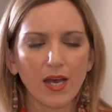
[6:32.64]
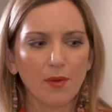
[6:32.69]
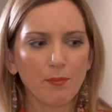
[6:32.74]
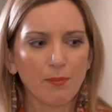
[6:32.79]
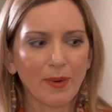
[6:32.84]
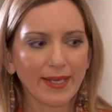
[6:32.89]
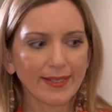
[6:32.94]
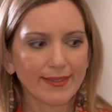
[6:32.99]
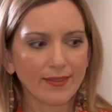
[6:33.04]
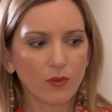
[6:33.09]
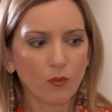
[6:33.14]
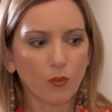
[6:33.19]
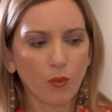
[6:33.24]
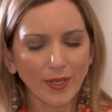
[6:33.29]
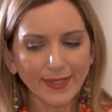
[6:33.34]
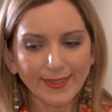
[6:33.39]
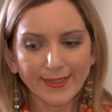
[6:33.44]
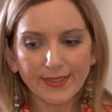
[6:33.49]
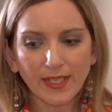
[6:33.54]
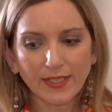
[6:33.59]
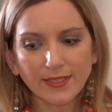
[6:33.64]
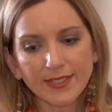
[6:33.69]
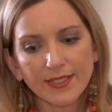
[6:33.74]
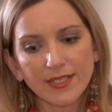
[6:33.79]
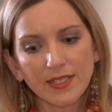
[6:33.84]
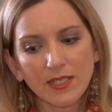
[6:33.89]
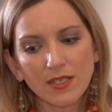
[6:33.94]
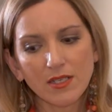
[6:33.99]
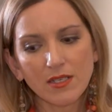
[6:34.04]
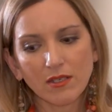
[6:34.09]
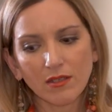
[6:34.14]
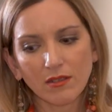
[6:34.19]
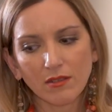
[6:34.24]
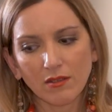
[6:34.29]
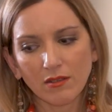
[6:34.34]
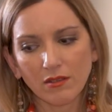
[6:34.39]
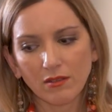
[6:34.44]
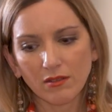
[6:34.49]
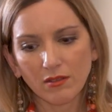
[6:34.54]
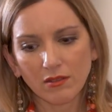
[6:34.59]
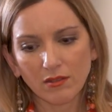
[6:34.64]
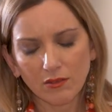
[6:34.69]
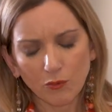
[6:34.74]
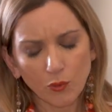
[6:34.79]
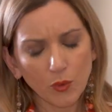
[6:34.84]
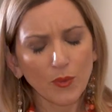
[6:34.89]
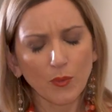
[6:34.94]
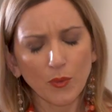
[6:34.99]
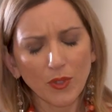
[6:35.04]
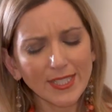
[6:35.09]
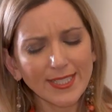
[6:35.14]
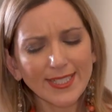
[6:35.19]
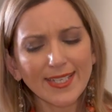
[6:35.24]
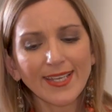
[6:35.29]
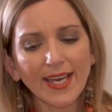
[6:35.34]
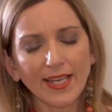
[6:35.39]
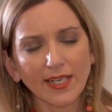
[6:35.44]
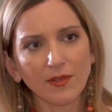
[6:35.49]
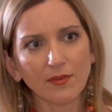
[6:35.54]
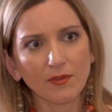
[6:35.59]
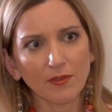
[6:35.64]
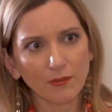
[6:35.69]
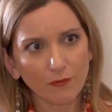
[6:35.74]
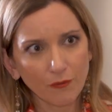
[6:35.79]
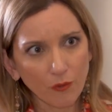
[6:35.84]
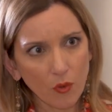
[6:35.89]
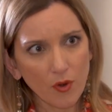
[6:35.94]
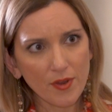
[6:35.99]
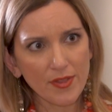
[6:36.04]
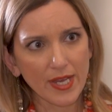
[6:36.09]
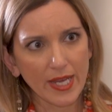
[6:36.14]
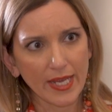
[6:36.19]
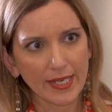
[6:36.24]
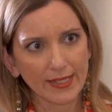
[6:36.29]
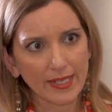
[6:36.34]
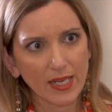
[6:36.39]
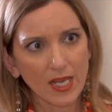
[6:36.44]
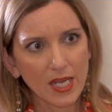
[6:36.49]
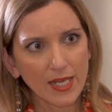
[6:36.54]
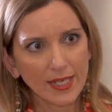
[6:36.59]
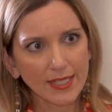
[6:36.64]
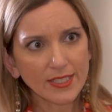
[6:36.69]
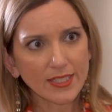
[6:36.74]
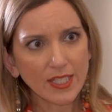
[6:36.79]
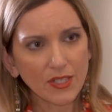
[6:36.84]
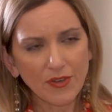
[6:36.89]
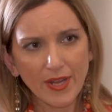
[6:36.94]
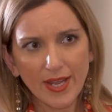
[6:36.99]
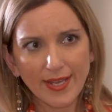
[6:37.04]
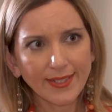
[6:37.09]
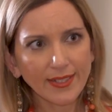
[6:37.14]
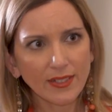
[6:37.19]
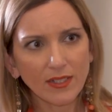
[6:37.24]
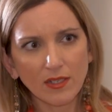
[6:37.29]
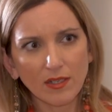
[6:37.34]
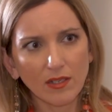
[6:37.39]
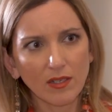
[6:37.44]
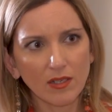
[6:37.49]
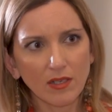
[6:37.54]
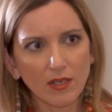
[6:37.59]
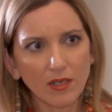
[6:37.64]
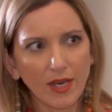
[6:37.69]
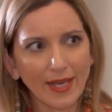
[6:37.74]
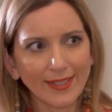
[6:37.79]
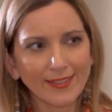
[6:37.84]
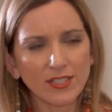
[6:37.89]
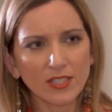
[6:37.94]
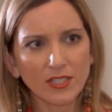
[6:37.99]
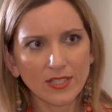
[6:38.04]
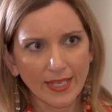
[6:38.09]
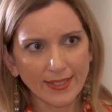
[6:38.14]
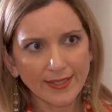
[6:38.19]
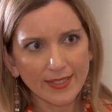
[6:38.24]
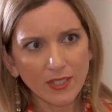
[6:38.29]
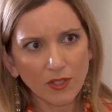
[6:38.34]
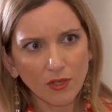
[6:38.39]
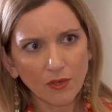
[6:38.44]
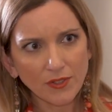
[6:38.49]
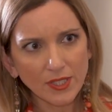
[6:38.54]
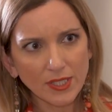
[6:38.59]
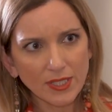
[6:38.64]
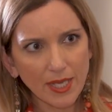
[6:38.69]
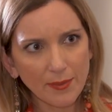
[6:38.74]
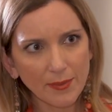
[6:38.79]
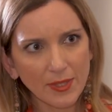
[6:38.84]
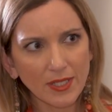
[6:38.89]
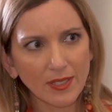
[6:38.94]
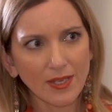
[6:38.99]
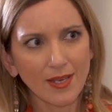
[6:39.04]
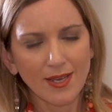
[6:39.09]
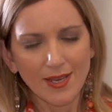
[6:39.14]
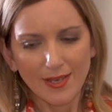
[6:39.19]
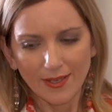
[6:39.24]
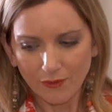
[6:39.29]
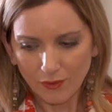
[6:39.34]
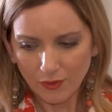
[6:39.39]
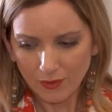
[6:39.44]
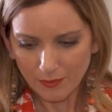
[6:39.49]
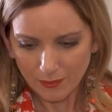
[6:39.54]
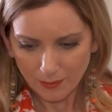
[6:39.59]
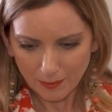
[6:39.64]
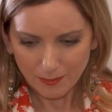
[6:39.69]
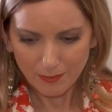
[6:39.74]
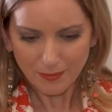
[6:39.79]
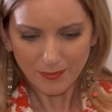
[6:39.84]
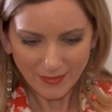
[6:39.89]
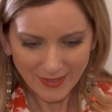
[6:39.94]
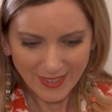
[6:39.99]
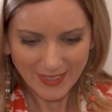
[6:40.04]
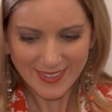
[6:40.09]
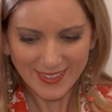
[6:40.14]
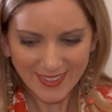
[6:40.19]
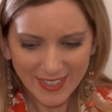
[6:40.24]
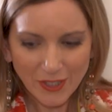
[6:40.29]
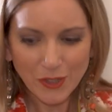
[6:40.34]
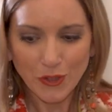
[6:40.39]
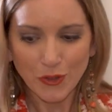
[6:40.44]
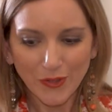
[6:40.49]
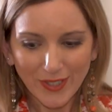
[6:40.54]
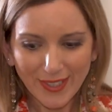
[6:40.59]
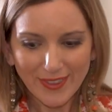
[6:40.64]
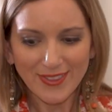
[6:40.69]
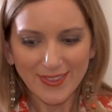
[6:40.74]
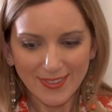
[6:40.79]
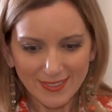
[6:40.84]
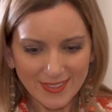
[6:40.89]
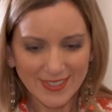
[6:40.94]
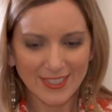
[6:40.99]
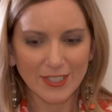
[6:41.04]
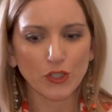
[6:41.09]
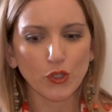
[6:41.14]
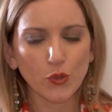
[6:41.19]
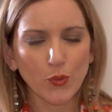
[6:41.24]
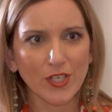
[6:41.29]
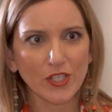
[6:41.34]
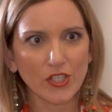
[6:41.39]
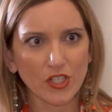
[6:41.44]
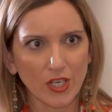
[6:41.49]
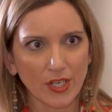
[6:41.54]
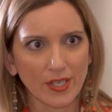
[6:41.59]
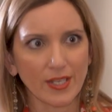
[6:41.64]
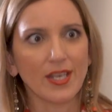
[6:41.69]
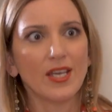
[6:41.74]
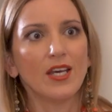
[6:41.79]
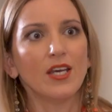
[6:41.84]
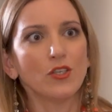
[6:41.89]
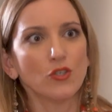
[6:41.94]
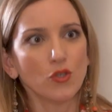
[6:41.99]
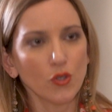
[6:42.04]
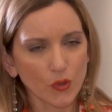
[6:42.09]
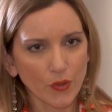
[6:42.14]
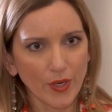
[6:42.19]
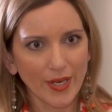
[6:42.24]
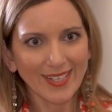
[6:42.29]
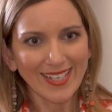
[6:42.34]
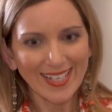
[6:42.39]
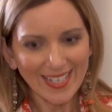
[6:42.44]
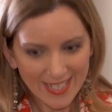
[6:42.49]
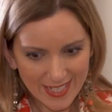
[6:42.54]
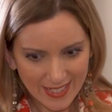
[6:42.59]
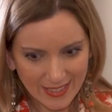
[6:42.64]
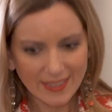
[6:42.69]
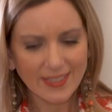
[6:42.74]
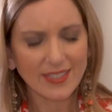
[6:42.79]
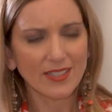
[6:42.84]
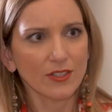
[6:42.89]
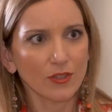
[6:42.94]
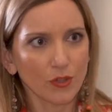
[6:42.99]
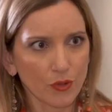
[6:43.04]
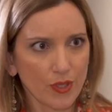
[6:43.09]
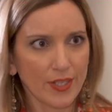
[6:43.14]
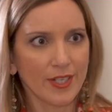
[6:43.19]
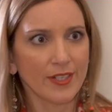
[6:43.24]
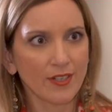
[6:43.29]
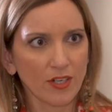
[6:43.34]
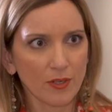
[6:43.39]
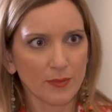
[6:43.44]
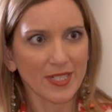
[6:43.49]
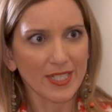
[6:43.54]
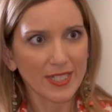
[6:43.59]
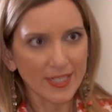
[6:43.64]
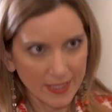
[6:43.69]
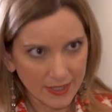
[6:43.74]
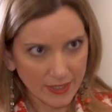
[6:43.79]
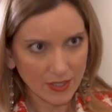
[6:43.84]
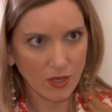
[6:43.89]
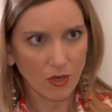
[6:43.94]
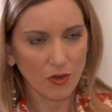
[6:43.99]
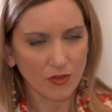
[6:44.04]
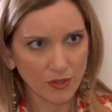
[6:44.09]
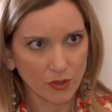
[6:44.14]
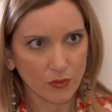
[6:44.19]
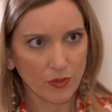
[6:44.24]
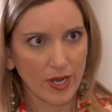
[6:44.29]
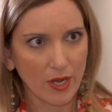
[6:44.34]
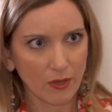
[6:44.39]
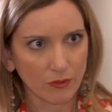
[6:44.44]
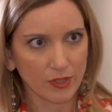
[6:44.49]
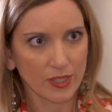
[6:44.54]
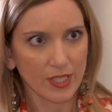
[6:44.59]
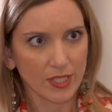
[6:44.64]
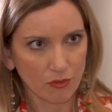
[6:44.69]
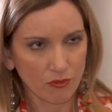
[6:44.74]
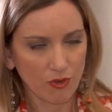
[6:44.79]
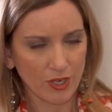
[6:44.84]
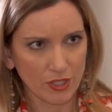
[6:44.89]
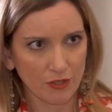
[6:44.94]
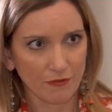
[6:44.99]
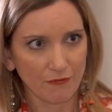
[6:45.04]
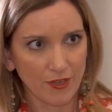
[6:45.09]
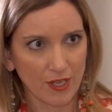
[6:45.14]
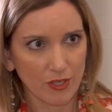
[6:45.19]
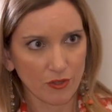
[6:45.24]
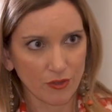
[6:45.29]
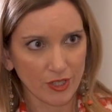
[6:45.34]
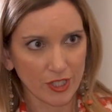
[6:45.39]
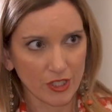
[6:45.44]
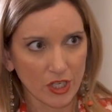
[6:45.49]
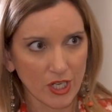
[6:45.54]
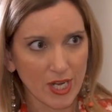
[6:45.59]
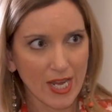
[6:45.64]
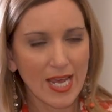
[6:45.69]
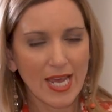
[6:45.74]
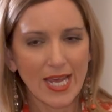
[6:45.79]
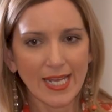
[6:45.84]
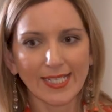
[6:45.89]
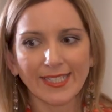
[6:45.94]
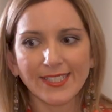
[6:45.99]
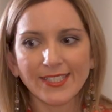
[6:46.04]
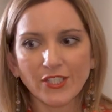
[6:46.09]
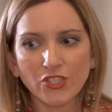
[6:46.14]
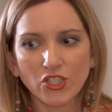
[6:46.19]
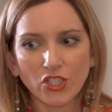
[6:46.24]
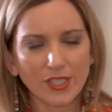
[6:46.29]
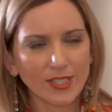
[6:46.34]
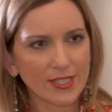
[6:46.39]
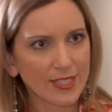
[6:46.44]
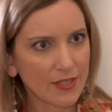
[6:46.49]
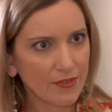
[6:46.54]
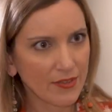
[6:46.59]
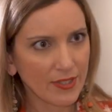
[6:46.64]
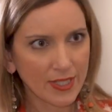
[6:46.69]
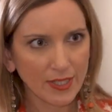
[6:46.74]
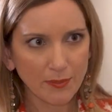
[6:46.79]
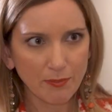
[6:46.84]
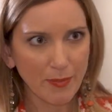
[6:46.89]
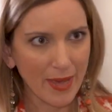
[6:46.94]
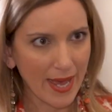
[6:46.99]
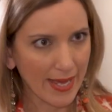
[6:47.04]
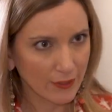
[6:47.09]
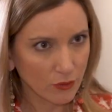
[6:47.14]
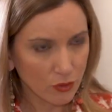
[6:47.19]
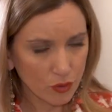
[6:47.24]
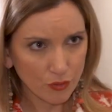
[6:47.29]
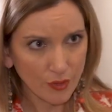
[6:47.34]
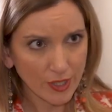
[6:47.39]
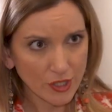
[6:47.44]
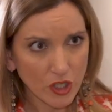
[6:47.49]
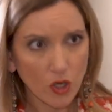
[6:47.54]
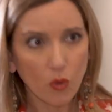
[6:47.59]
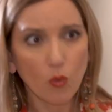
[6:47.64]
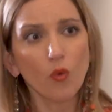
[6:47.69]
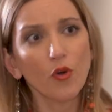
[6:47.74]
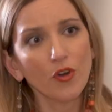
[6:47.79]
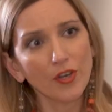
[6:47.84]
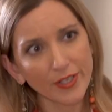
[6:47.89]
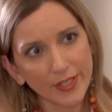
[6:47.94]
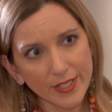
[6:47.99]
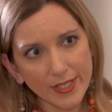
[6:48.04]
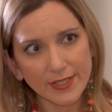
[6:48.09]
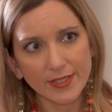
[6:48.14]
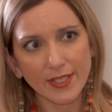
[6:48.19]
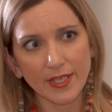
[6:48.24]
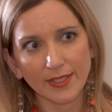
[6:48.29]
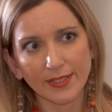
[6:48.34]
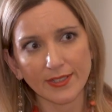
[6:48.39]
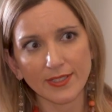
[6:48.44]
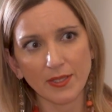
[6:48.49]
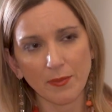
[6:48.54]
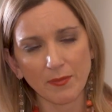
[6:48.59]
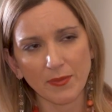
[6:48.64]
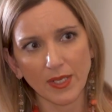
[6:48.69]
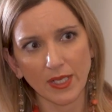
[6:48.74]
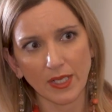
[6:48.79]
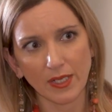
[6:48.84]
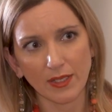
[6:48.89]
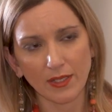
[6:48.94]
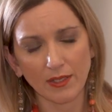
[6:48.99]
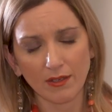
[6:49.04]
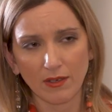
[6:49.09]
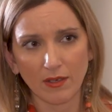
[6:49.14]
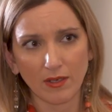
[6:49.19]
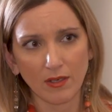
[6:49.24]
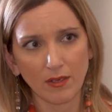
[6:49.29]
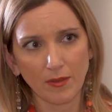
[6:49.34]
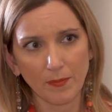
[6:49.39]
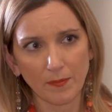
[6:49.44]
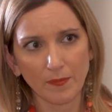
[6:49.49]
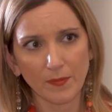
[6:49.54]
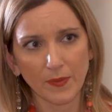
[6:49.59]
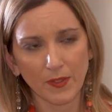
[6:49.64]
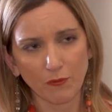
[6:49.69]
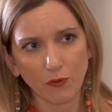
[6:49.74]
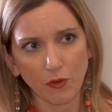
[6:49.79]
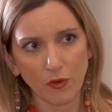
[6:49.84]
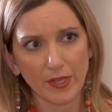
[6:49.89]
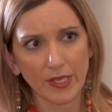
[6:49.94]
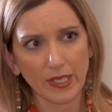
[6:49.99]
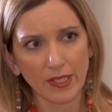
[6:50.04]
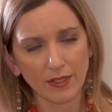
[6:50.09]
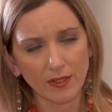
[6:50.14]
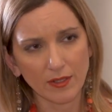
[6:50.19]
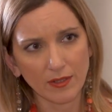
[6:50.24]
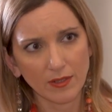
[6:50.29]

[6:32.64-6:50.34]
But what is he getting for that? Is there any understanding of this? I mean, this concrete situation, Ukrainian army is on the ground in Russian Federation. Is he just giving it back to Russia, or he's getting something for that?